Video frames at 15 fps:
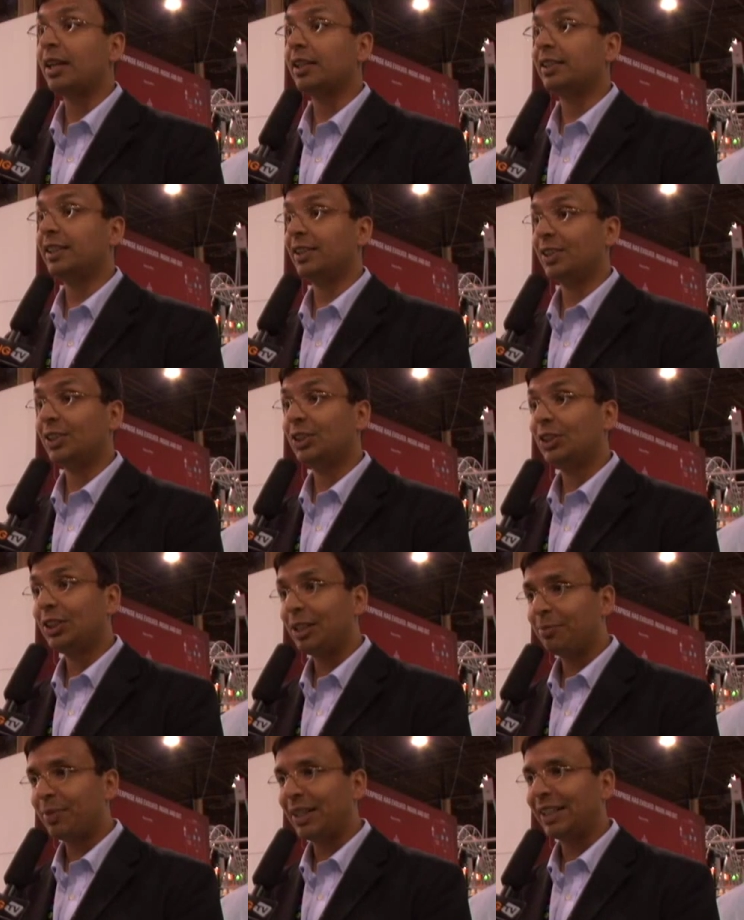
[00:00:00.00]
product is
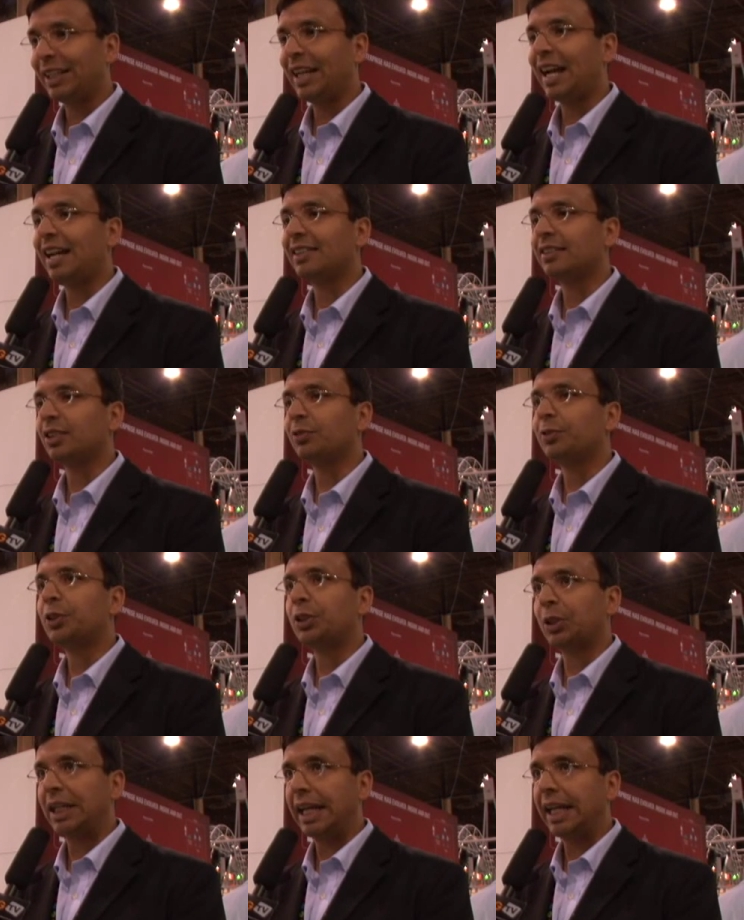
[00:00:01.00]
shipping as of
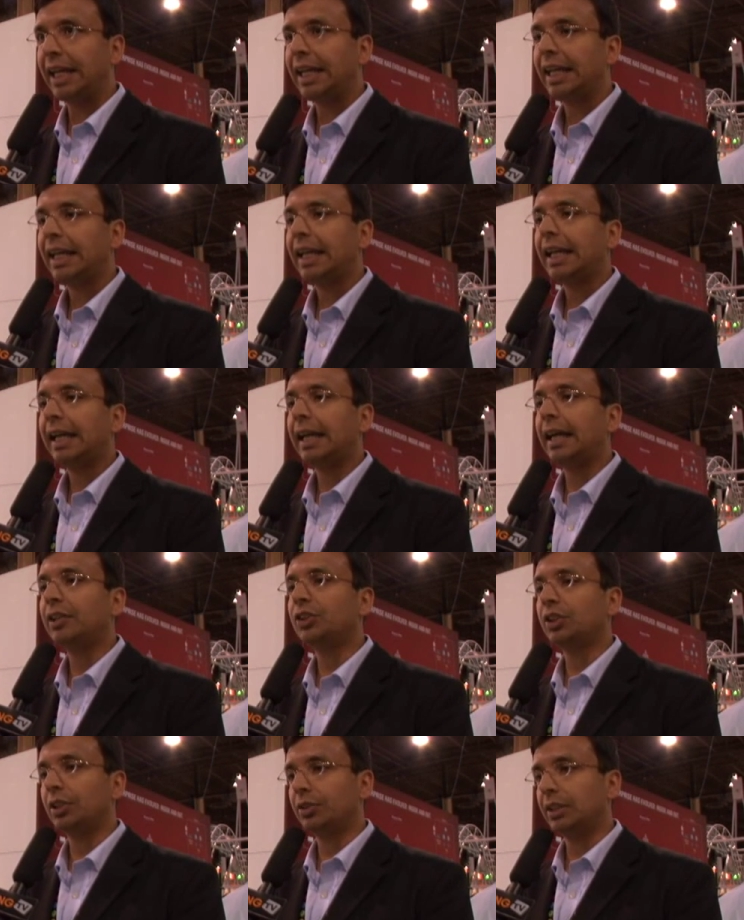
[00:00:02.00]
today
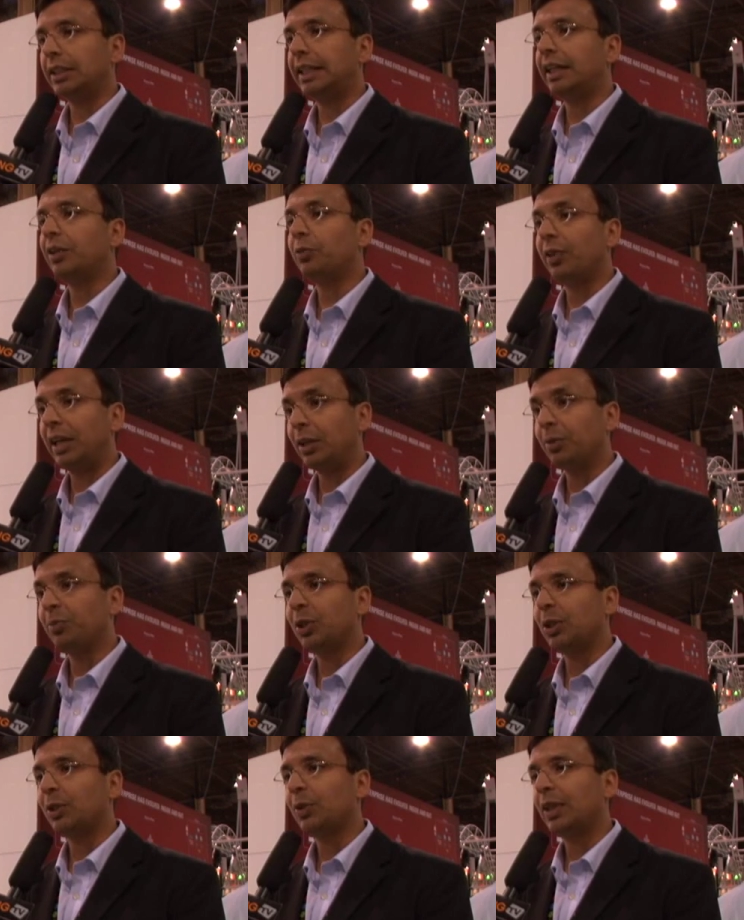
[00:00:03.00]
and generally
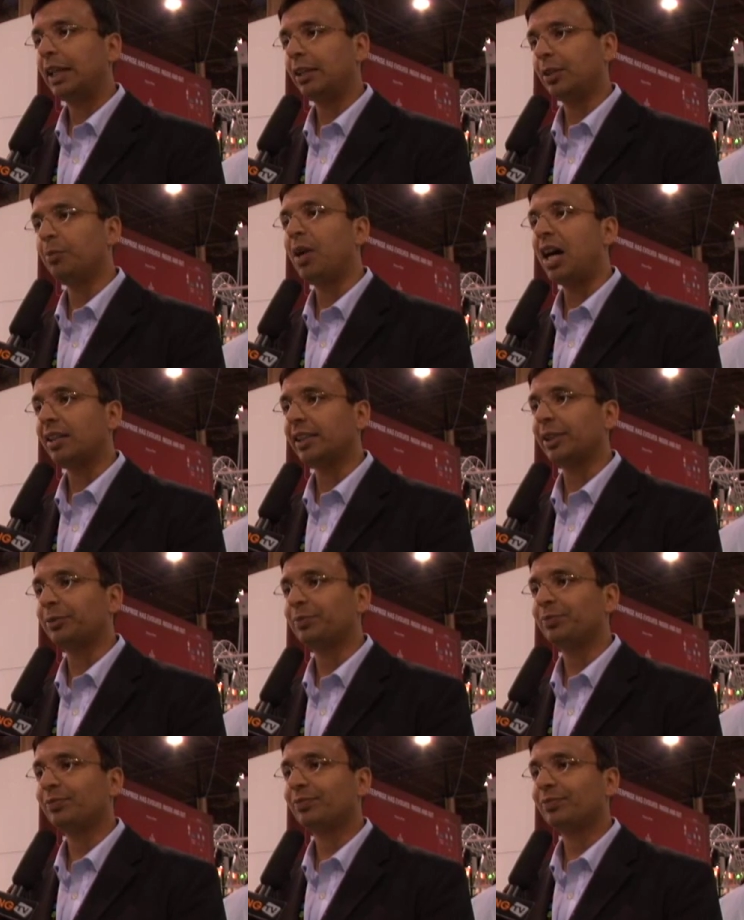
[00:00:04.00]
available in the market.